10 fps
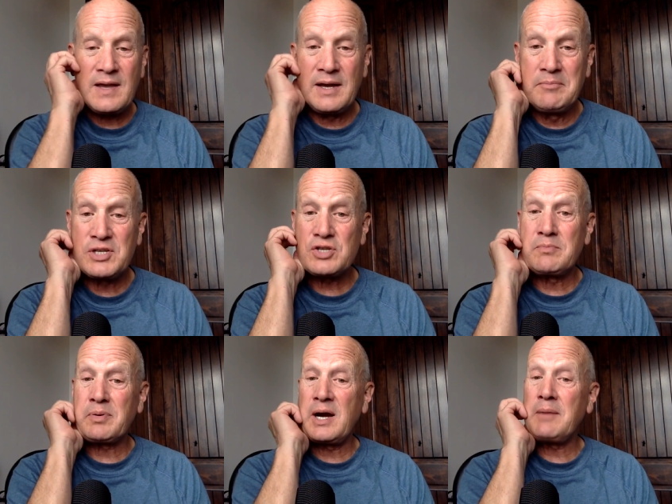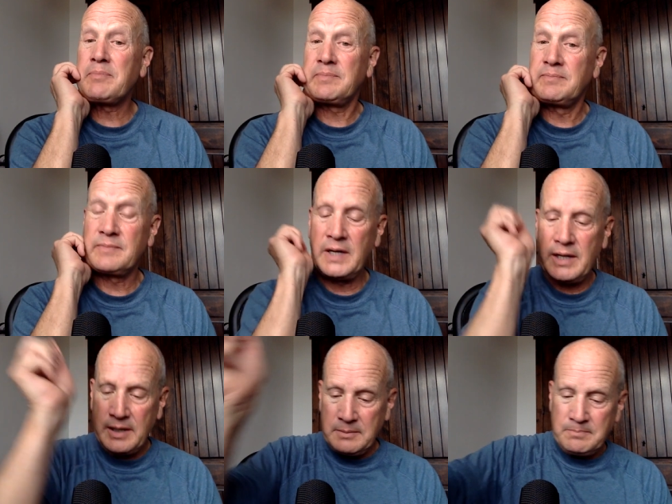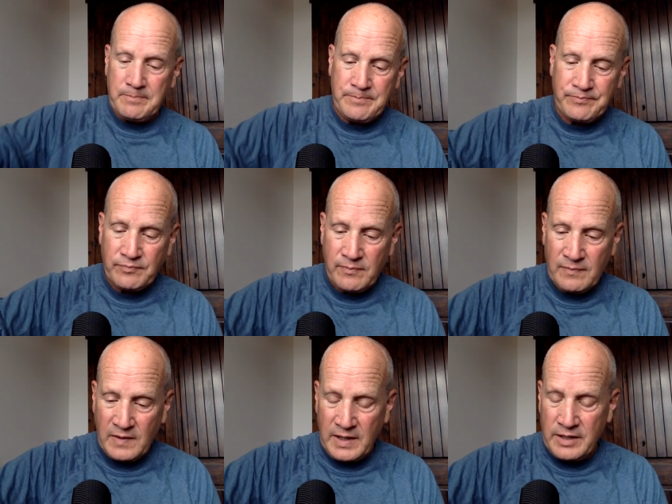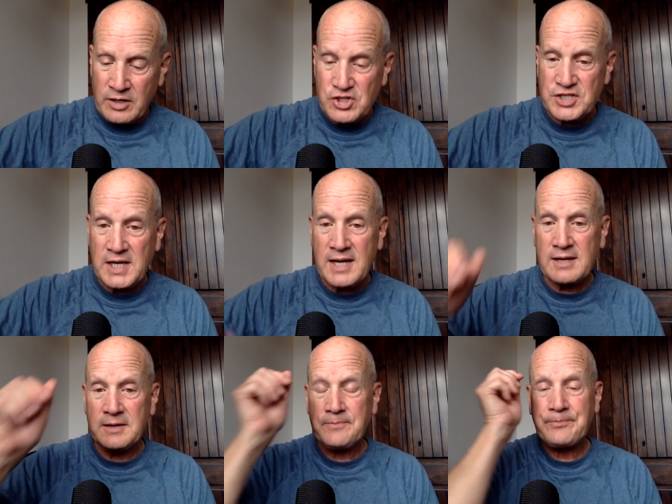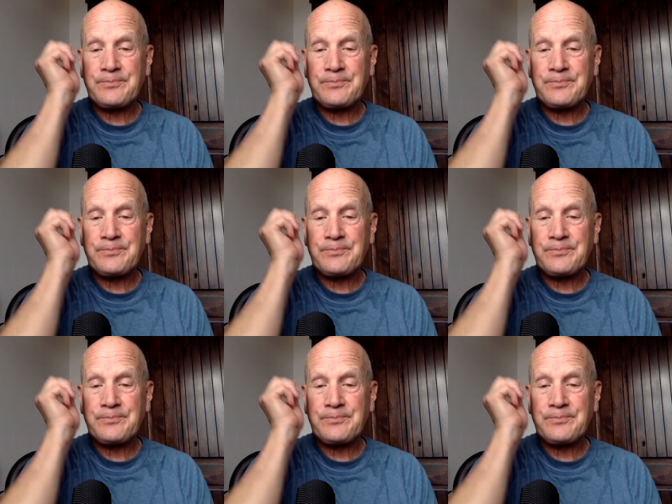a mission prep um, in our stake,